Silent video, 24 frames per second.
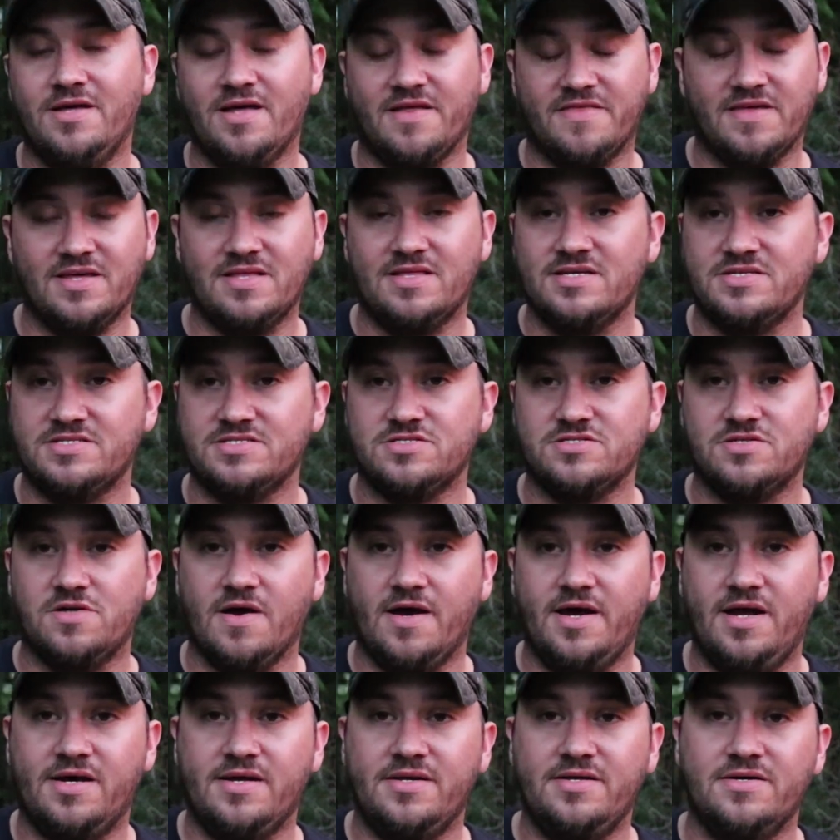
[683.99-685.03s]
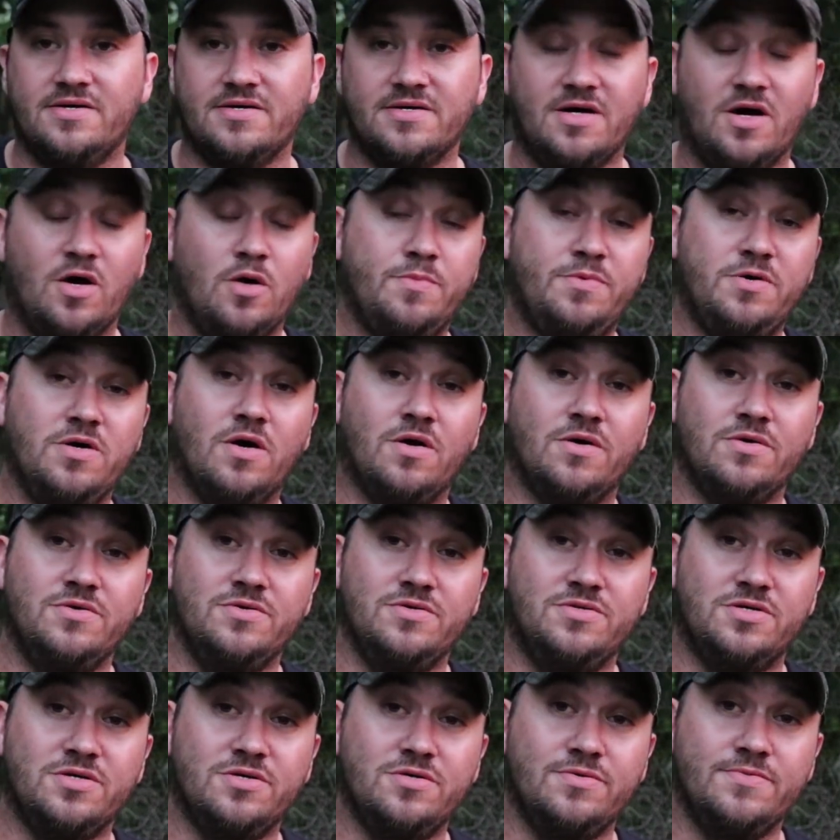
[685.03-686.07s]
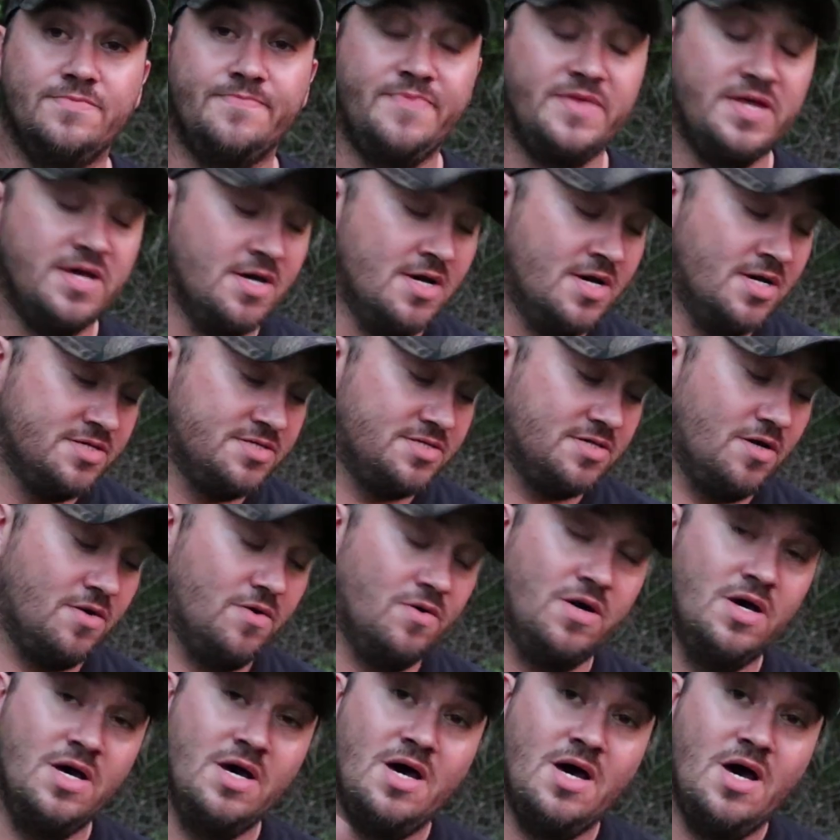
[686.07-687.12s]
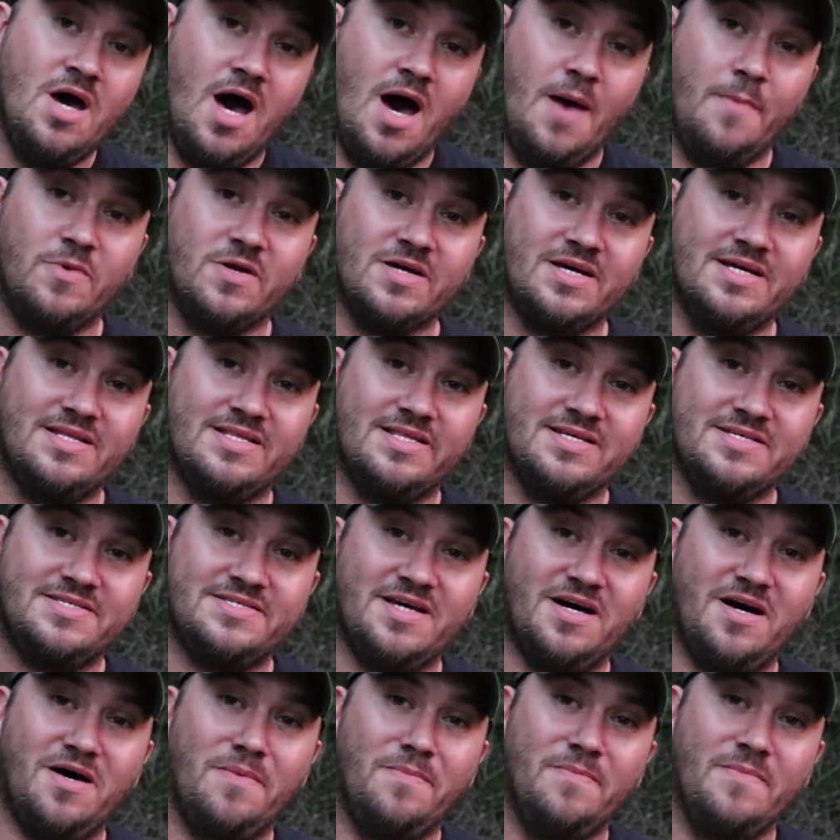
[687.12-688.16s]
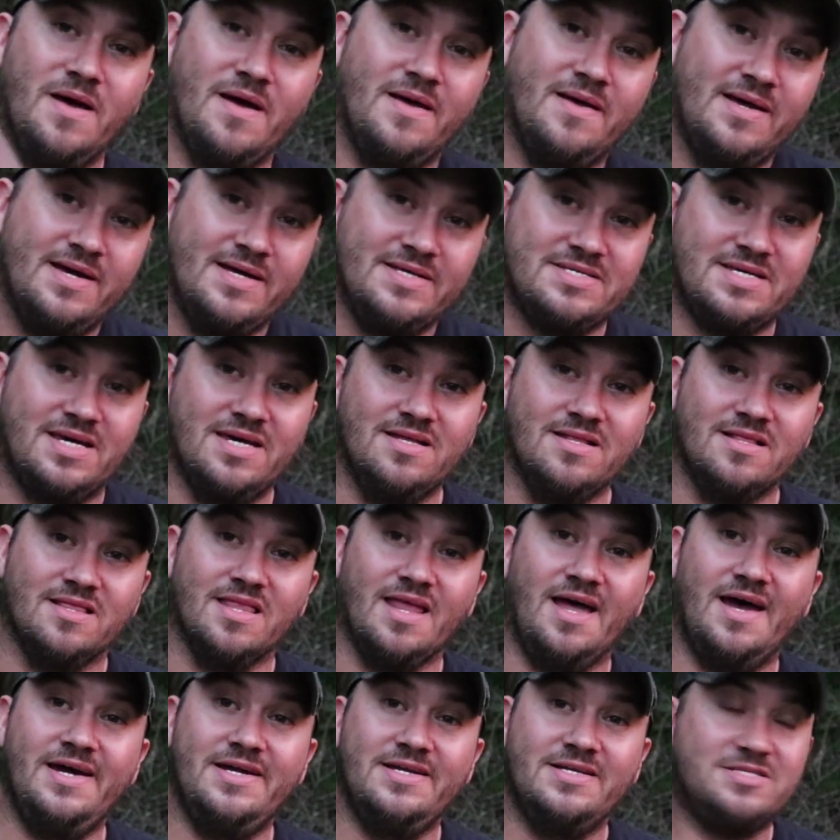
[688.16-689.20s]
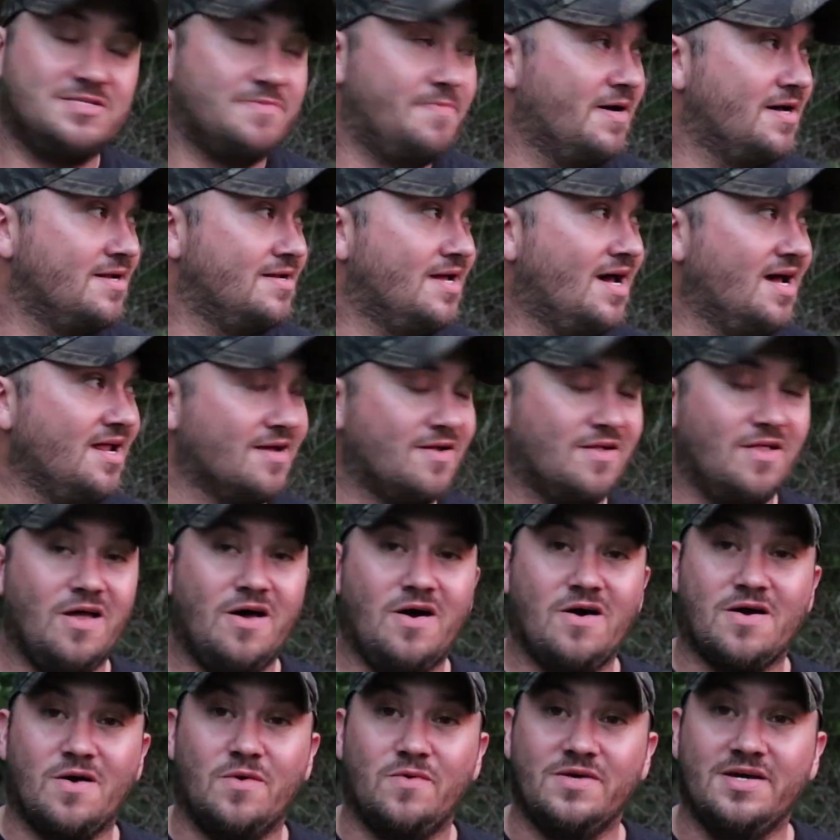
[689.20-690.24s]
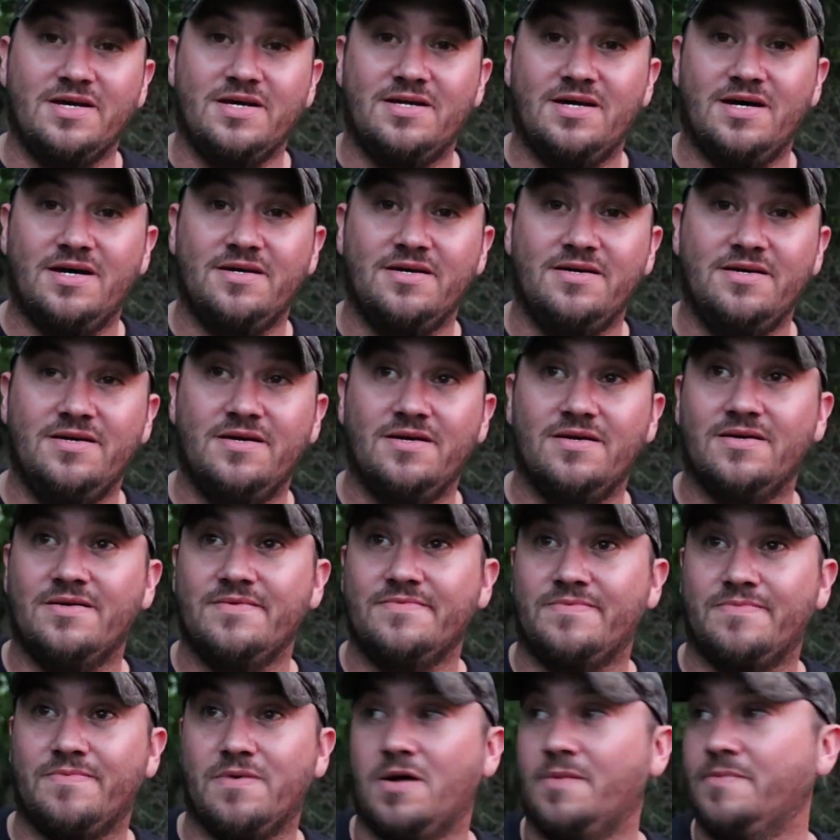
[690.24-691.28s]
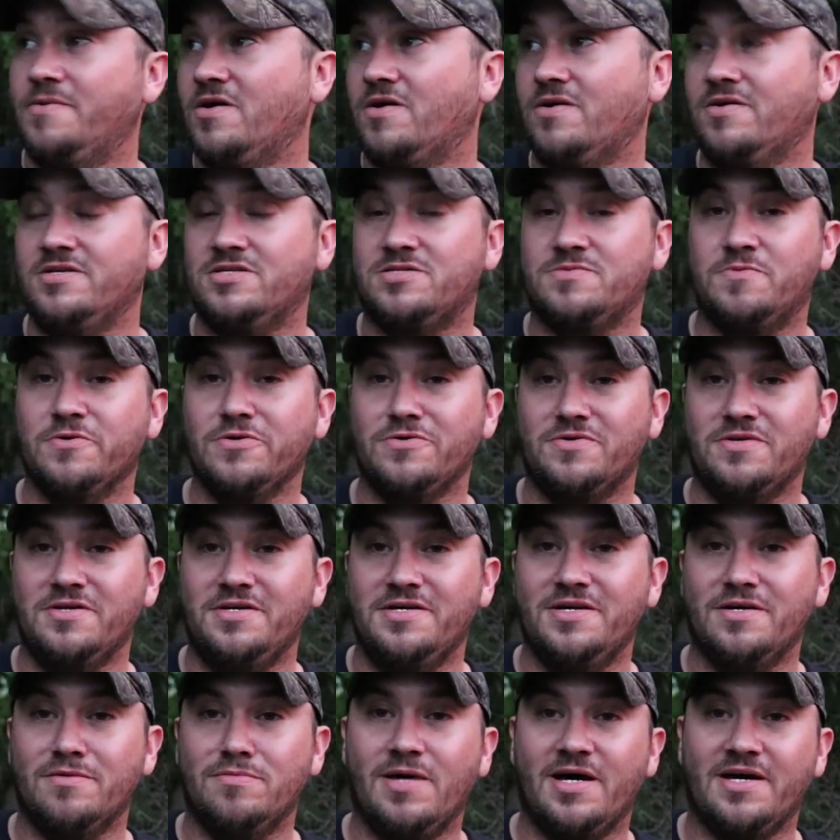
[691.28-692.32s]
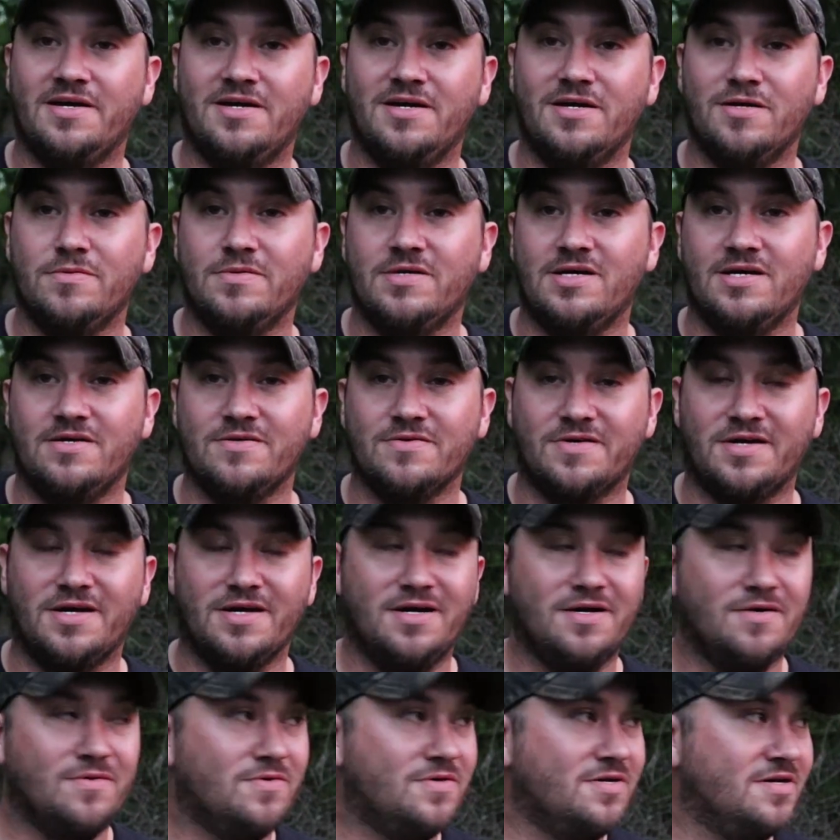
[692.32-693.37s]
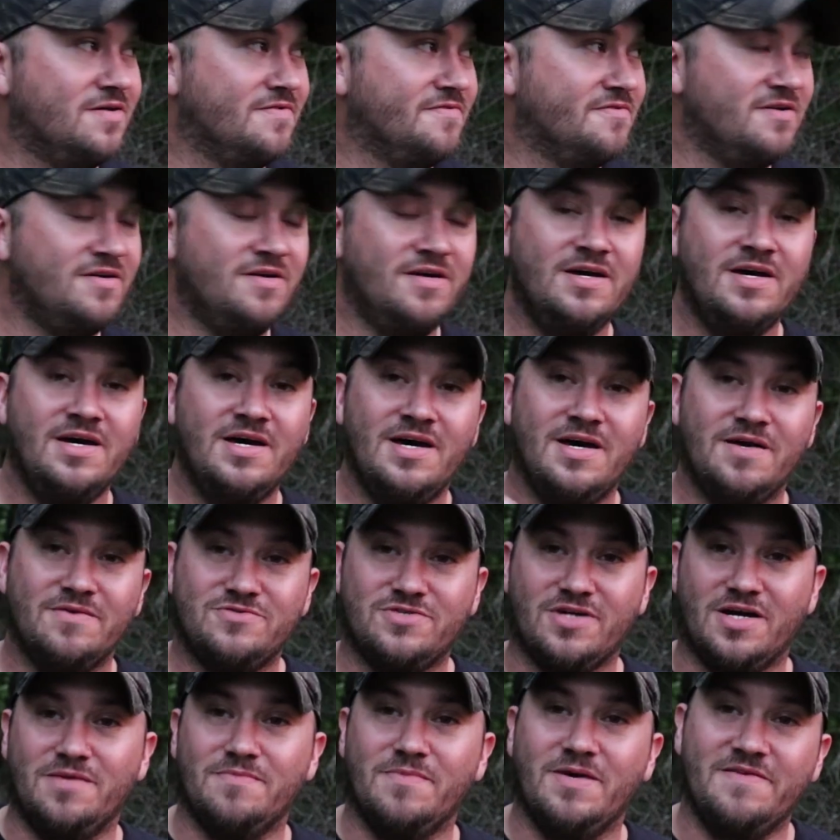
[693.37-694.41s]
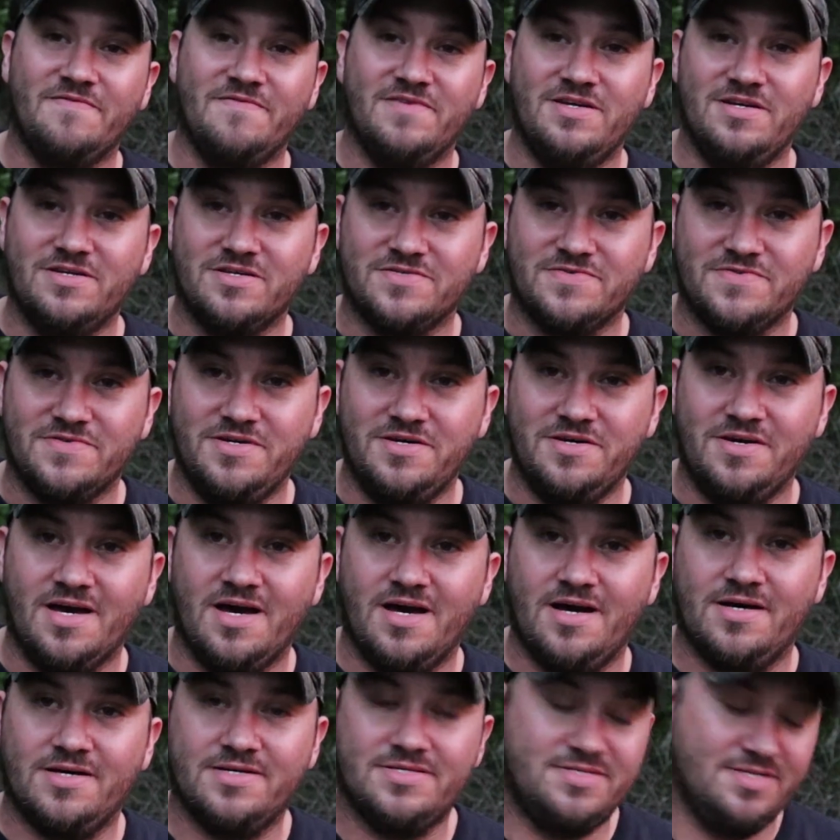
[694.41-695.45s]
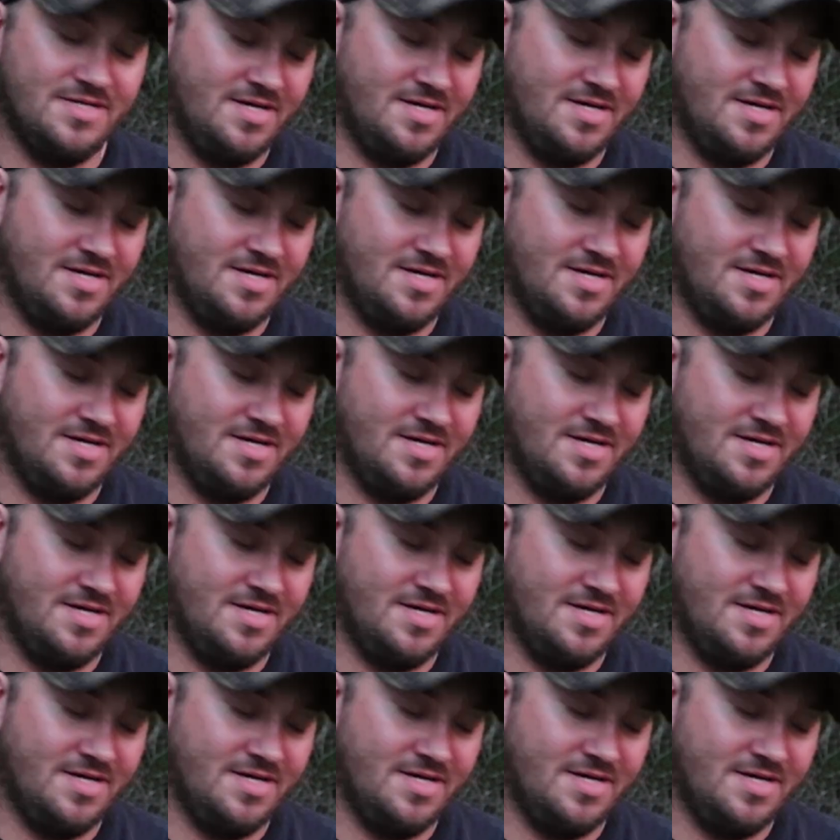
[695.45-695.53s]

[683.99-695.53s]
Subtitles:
I think this is a great idea, and I hope you all do too. So I'm gonna get this up. It's getting late. It's about 9 o'clock. I want to get out of here. Probably already spooked the deer back here, but I don't care, whatever. I'm trying to make videos for you guys.